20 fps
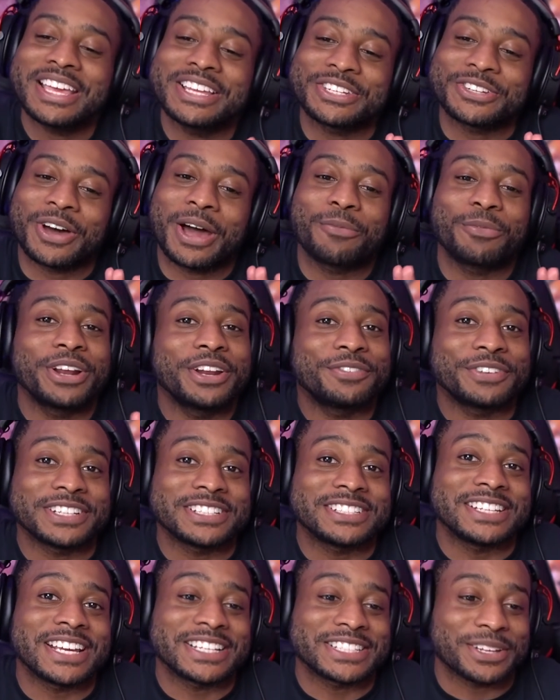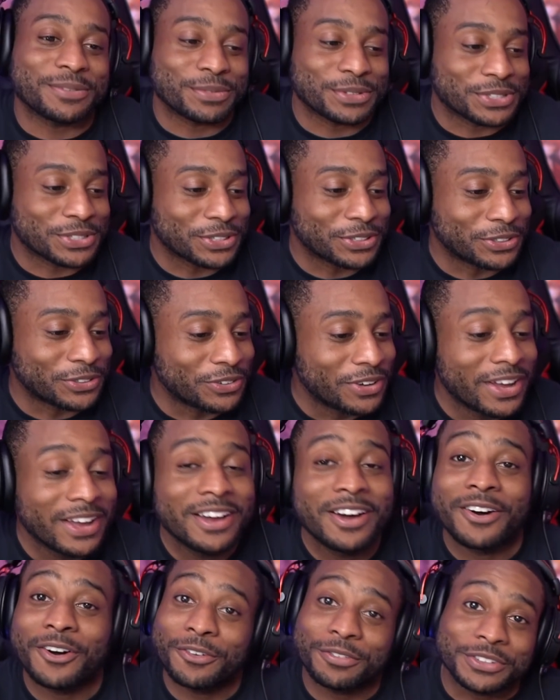So I'm ready for this next episode.
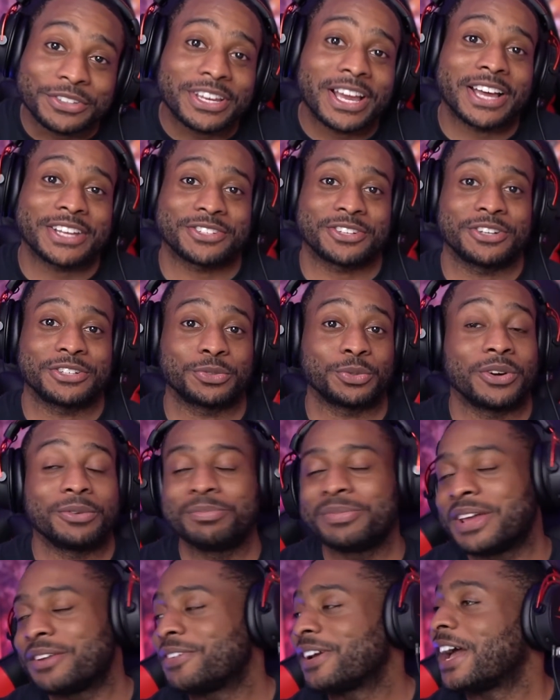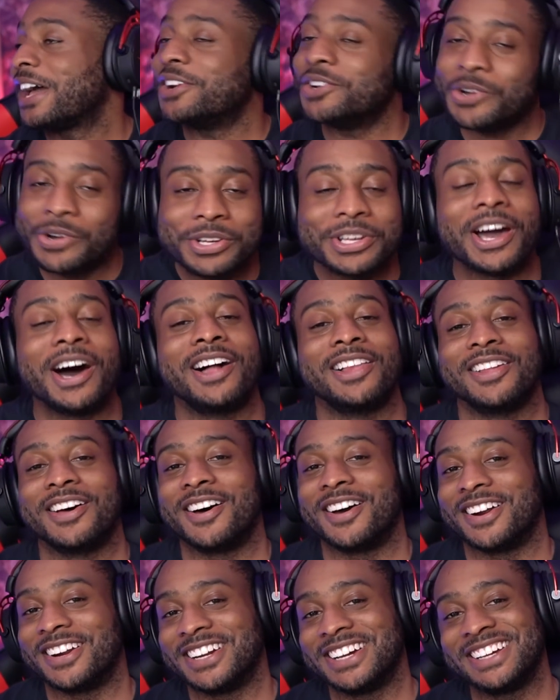Hopefully you guys are as well. Man, in fact, I know y'all
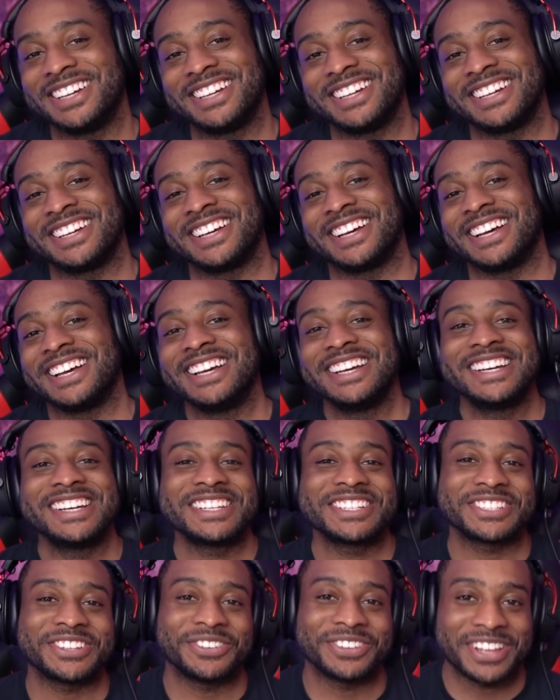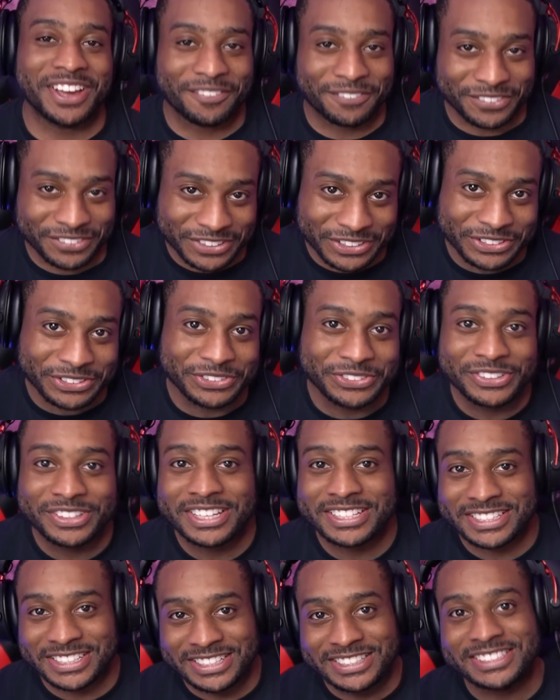are. So without further ado,
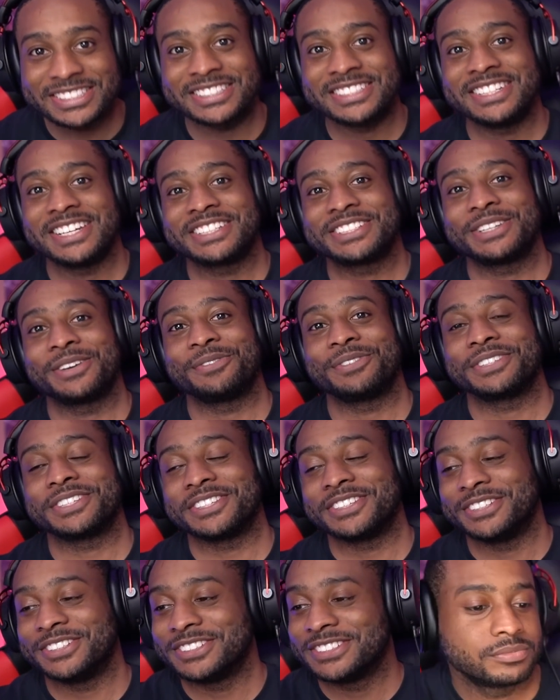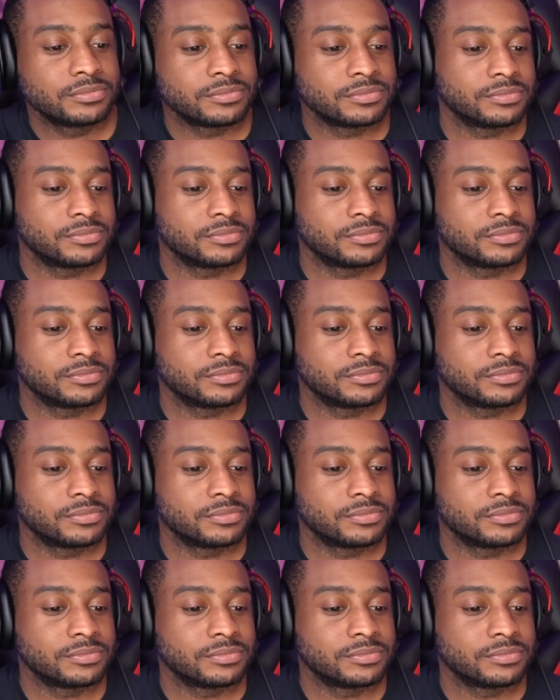let's get into this next episode.